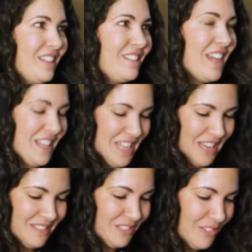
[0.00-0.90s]
Not
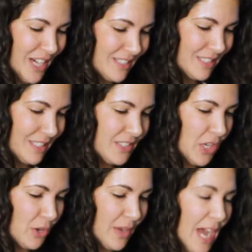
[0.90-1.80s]
yet. Great.
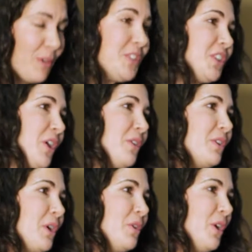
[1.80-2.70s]
So hours ago,
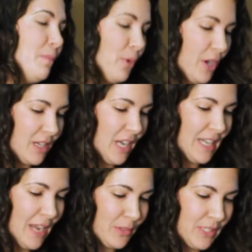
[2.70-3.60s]
the GOCO board
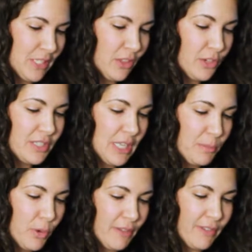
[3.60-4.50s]
announced
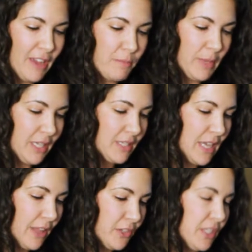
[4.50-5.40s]
$13.5 million
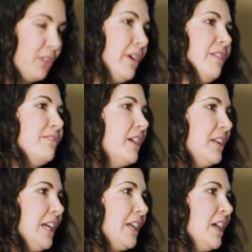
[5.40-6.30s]
in grant
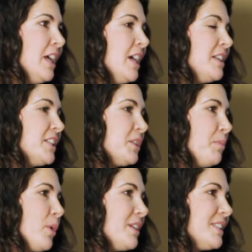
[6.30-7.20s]
funding to
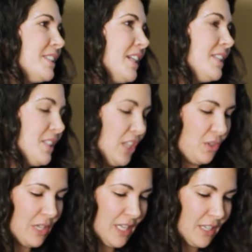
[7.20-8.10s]
support 6
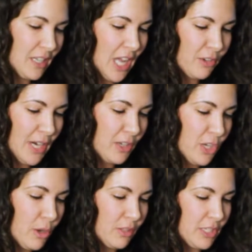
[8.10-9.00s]
unique Colorado
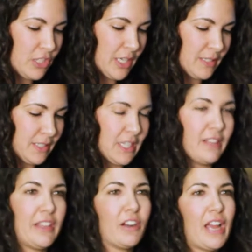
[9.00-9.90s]
coalitions
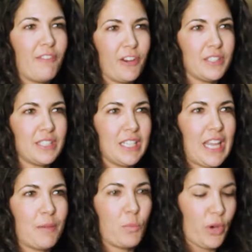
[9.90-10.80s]
in their efforts to
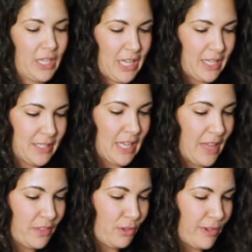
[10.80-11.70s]
get more kids
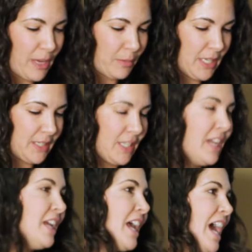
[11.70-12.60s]
and their families
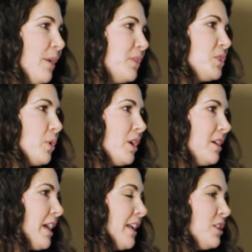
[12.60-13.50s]
out the
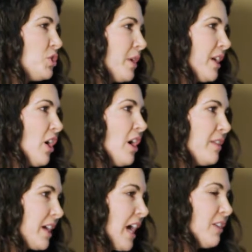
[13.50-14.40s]
door and enjoying all
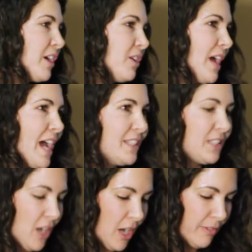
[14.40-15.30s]
that Colorado has
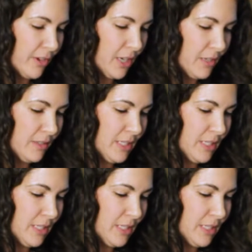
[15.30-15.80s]
to offer.